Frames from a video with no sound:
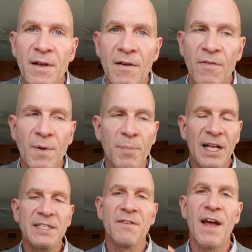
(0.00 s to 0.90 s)
from a
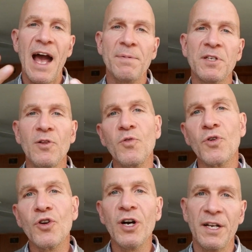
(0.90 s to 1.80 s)
place of absolute
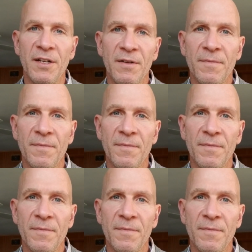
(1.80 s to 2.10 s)
good,